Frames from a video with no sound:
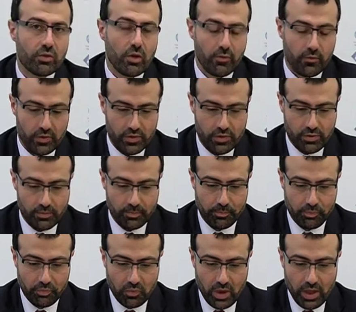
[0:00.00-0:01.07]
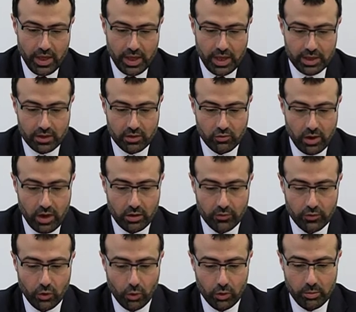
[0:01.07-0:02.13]
office. In the trial
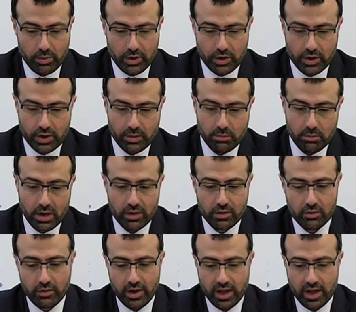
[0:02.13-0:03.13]
of Tolimir, military